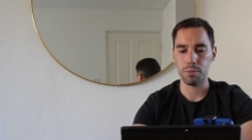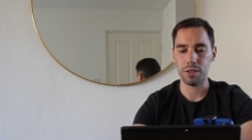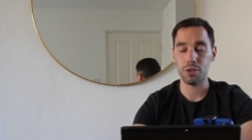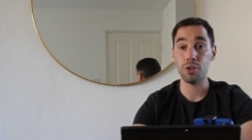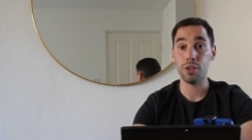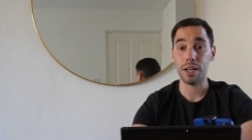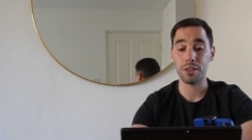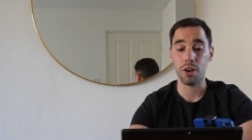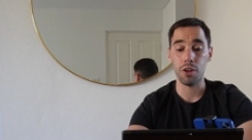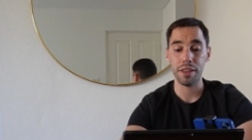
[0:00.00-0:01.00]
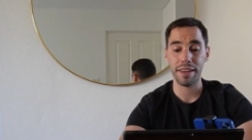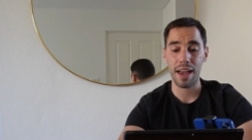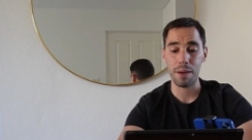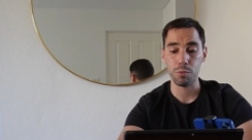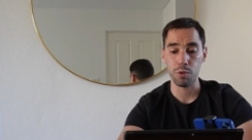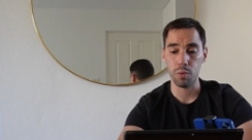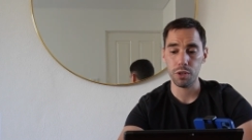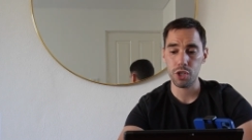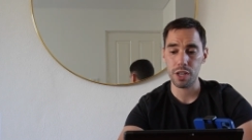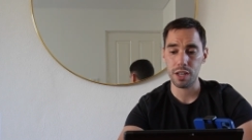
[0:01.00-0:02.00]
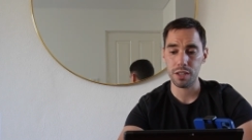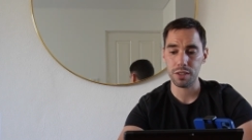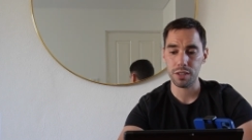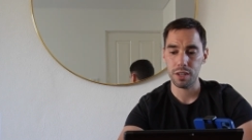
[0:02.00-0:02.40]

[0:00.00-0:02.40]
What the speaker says: There's you guys on the camera watching us.